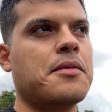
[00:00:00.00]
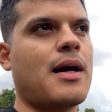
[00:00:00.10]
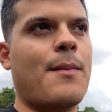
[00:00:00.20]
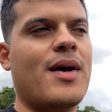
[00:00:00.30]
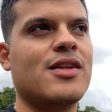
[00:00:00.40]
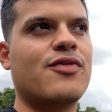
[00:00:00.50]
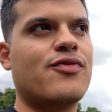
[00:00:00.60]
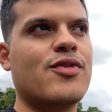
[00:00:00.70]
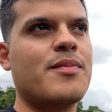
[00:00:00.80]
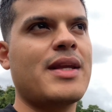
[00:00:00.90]
a month
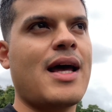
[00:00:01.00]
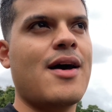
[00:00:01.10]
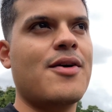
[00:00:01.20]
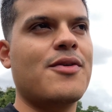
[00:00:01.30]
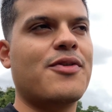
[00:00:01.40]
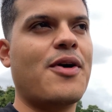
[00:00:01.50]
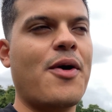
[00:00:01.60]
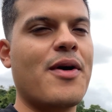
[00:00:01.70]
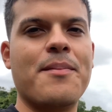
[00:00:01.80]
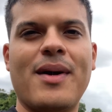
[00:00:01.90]
from now
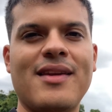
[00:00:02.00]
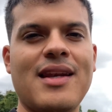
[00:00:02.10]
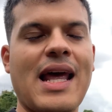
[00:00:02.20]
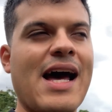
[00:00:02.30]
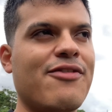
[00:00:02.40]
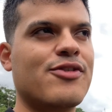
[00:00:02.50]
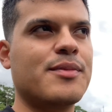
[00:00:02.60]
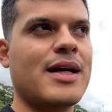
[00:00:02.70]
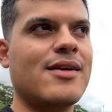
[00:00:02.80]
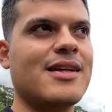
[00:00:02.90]
or a month and a half from
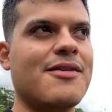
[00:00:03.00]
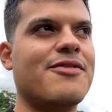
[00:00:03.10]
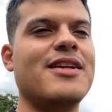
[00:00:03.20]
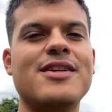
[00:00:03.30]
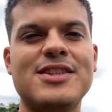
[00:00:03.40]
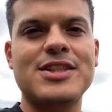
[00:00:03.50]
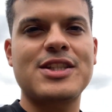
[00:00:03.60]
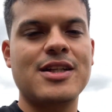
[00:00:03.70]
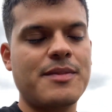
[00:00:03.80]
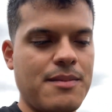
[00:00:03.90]
now, that video is just
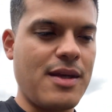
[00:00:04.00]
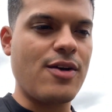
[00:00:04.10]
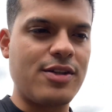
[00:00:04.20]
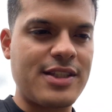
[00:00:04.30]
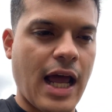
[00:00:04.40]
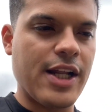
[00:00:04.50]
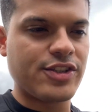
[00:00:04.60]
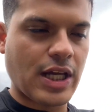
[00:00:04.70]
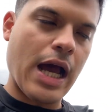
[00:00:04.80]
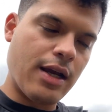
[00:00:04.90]
going to be me all sad and
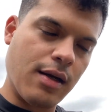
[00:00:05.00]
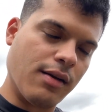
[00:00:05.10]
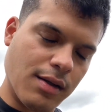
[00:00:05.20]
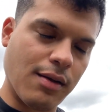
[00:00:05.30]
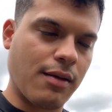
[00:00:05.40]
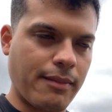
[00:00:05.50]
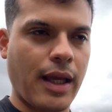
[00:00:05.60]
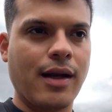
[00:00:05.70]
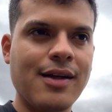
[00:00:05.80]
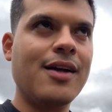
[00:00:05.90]
tired. Oh,
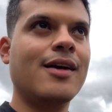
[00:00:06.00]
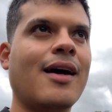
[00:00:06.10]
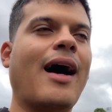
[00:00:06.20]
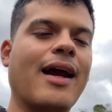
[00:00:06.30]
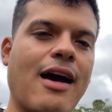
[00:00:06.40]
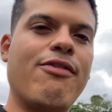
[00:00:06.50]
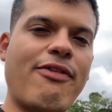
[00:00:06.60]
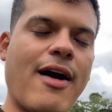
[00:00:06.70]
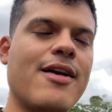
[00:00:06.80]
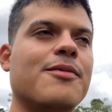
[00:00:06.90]
man, I got
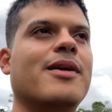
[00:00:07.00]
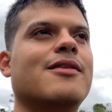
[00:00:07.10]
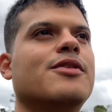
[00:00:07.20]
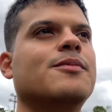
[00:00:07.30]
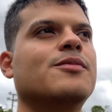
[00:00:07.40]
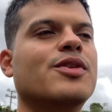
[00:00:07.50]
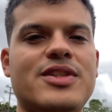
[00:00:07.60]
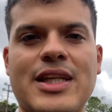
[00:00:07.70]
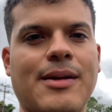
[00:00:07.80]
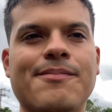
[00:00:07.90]
fired. Whatever. We'll
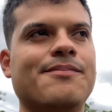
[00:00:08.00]
see.